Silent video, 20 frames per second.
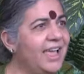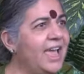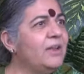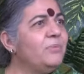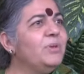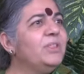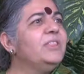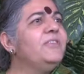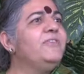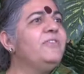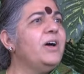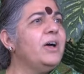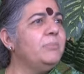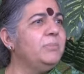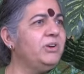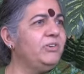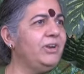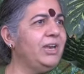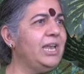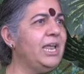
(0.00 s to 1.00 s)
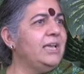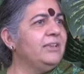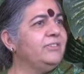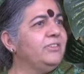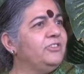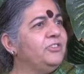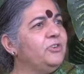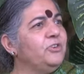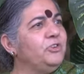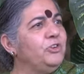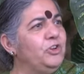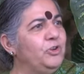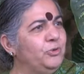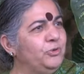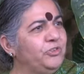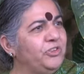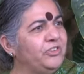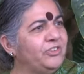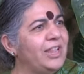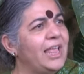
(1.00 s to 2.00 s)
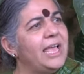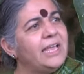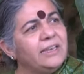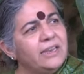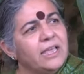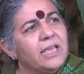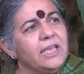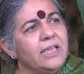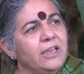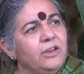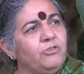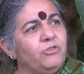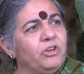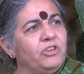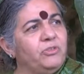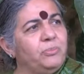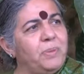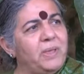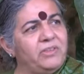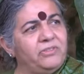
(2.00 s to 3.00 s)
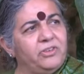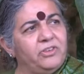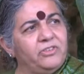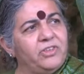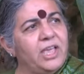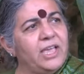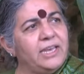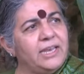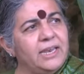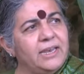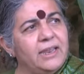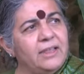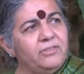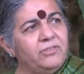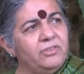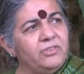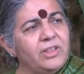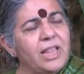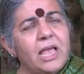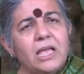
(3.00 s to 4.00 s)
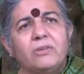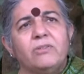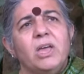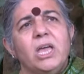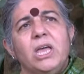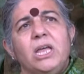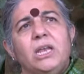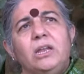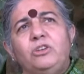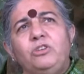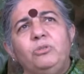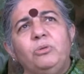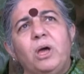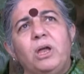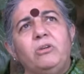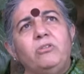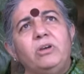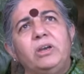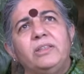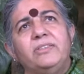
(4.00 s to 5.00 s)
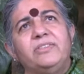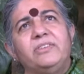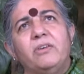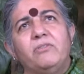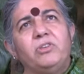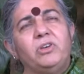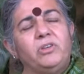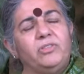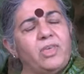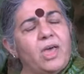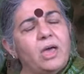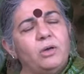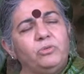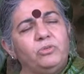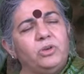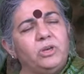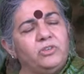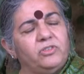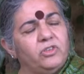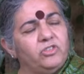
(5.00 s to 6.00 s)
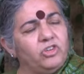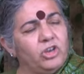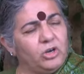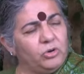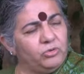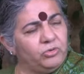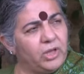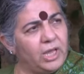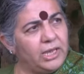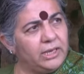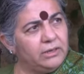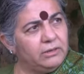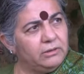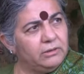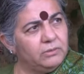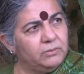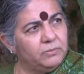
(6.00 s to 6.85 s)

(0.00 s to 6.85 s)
And when the farmer realizes he's going to lose his land, he drinks pesticide and ends his life. Now, 270,000 is a genocide.